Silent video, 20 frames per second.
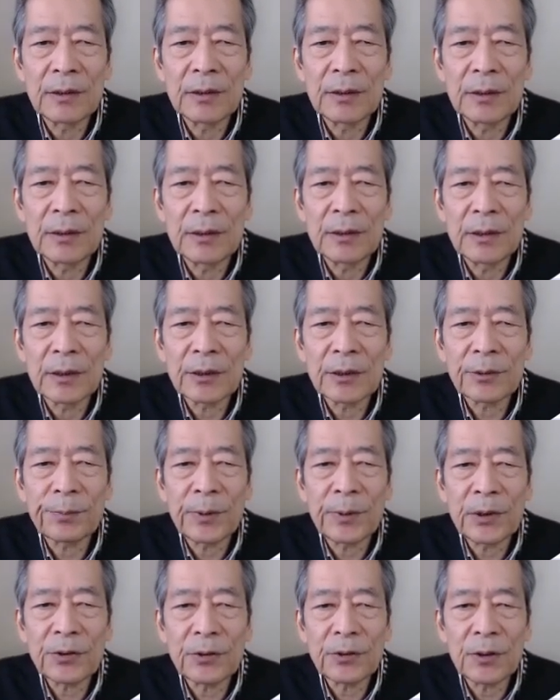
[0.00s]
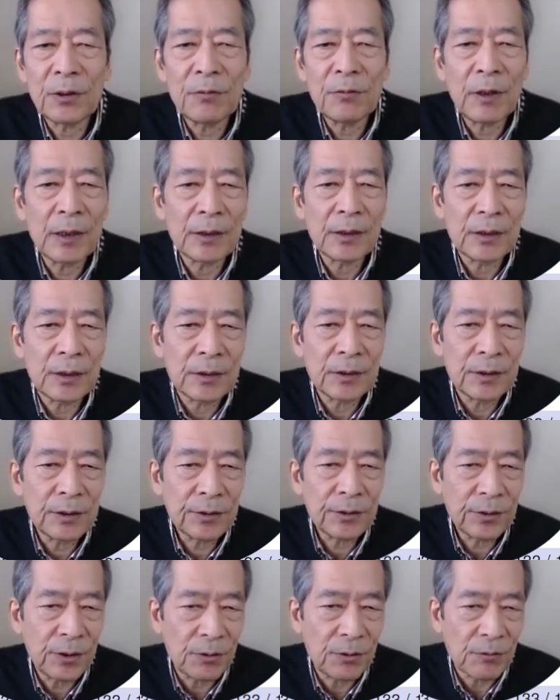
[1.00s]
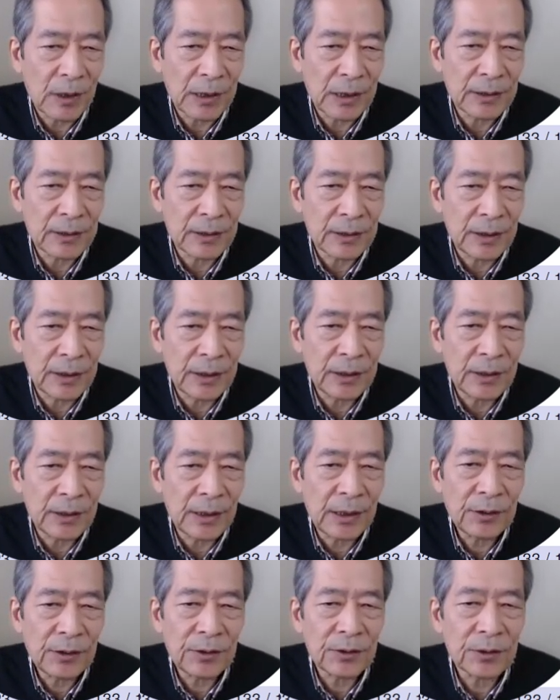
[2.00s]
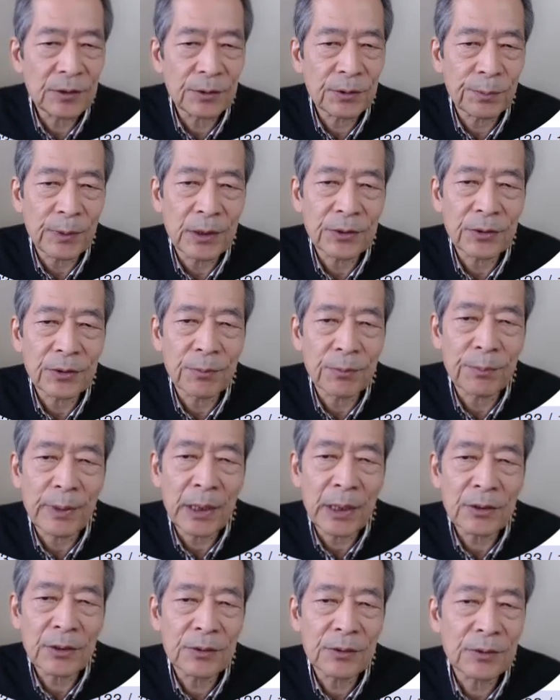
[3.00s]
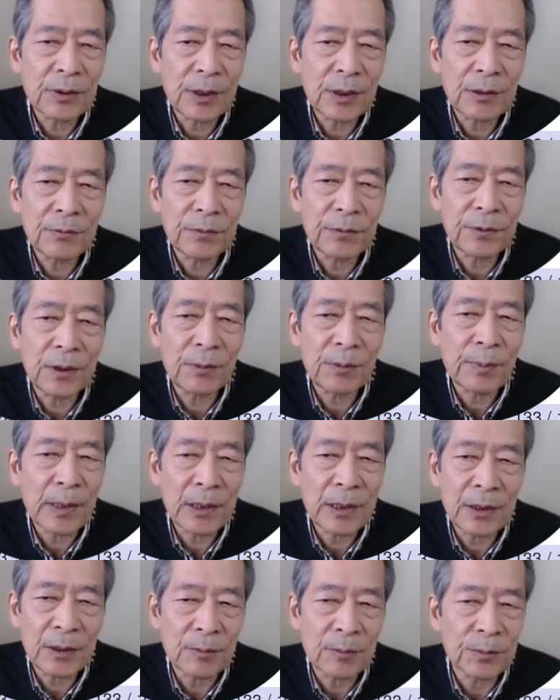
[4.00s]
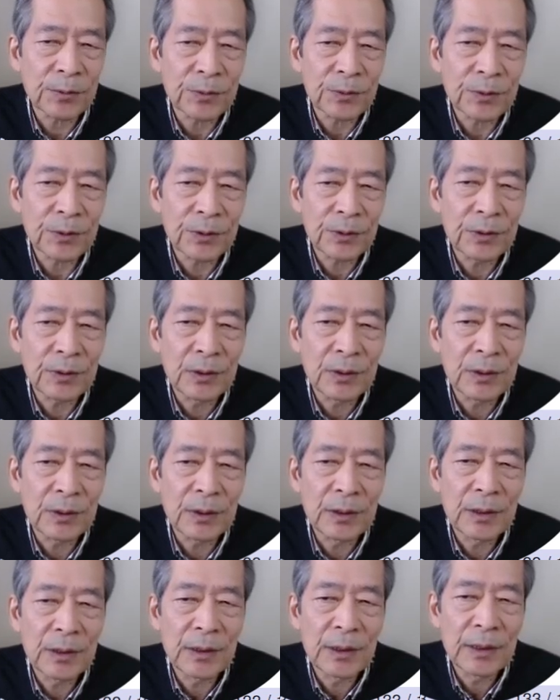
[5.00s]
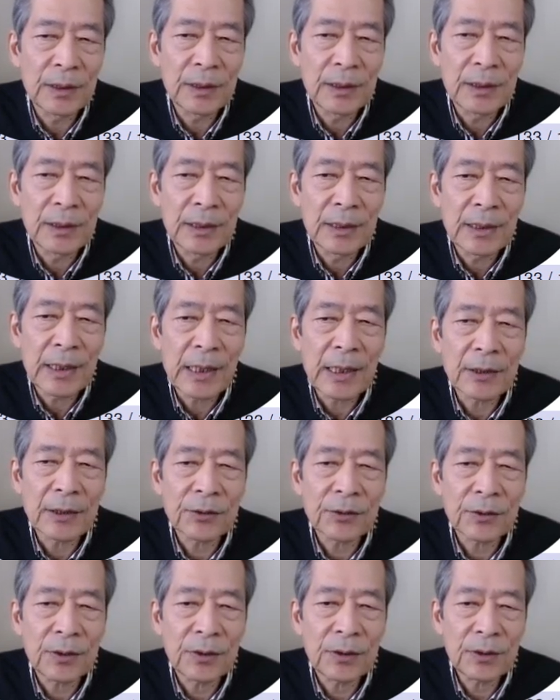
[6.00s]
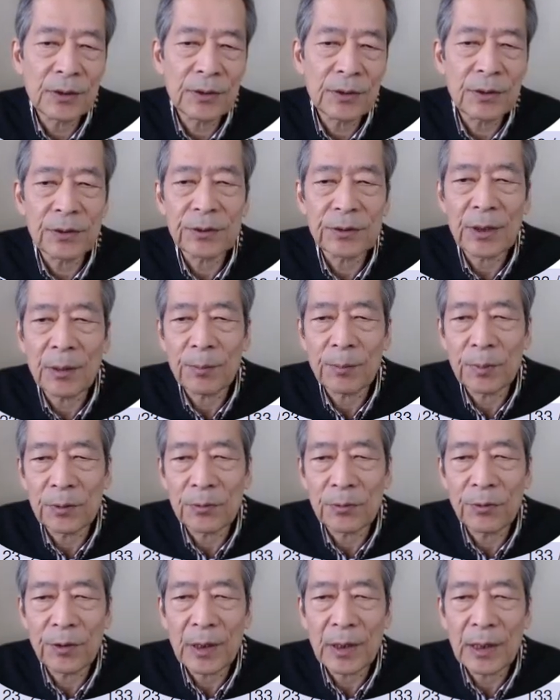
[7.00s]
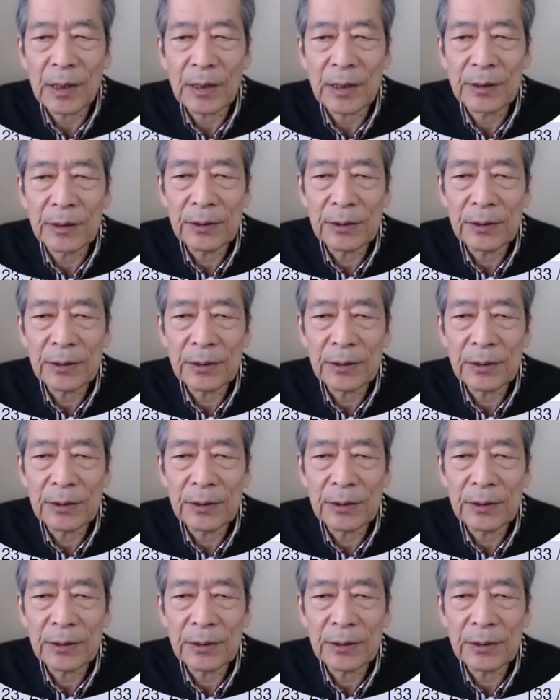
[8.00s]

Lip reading: expression E1, this E1 in let expression may contain free variables, as in this example, where this